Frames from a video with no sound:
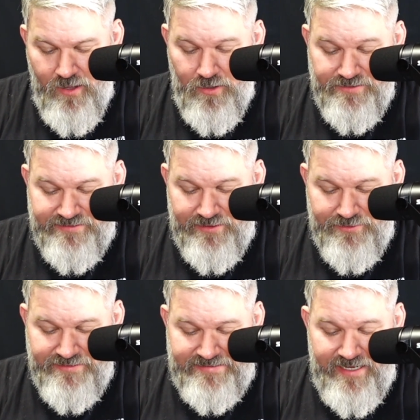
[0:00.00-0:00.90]

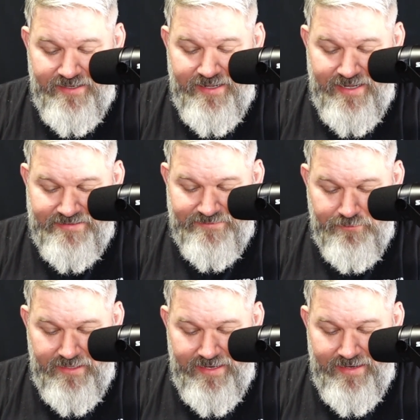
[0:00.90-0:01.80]
Also, Stan Getz is
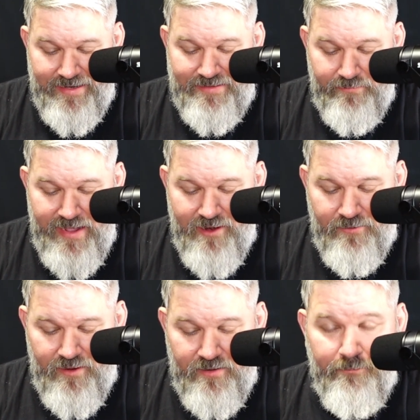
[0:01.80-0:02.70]
playing in the
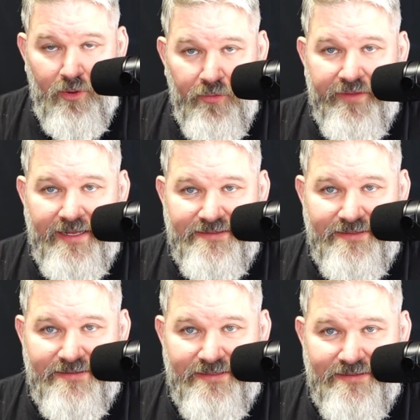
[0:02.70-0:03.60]
background in both
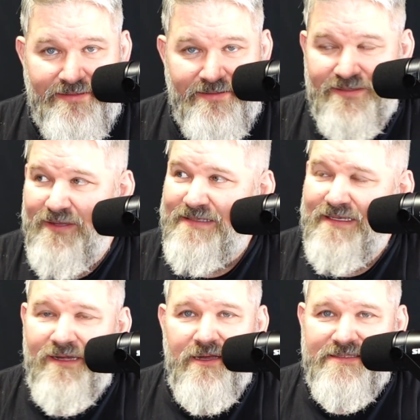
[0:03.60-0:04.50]
instances. So
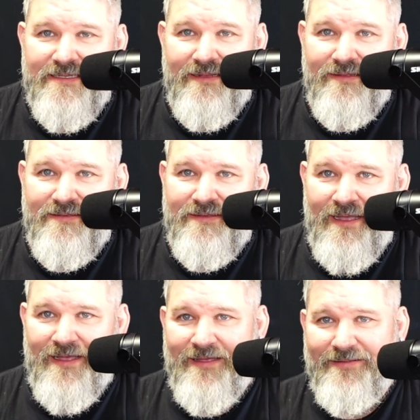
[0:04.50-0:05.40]
that's interesting
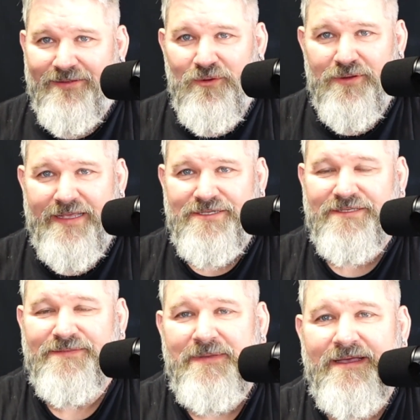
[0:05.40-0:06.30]

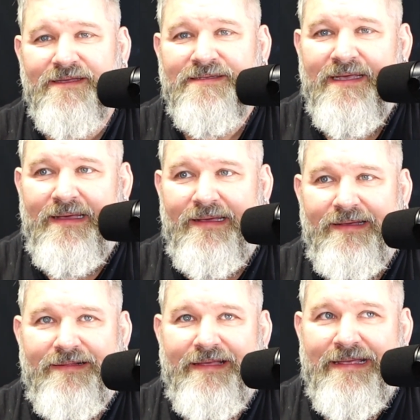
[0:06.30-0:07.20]
correlations because,
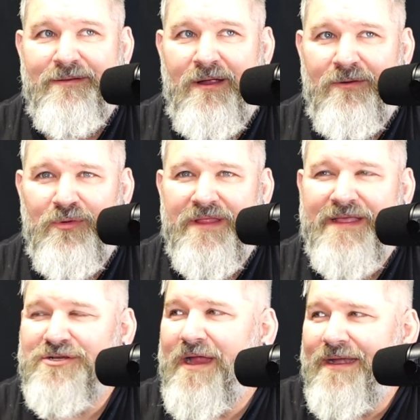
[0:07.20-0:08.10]
like, what are
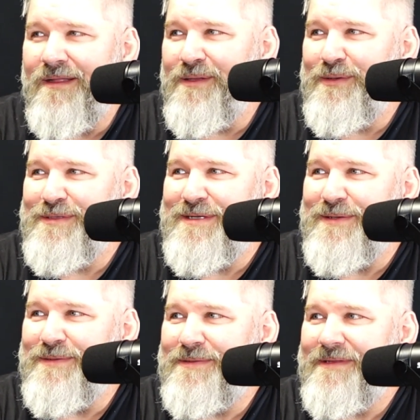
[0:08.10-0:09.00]
they trying to allude to?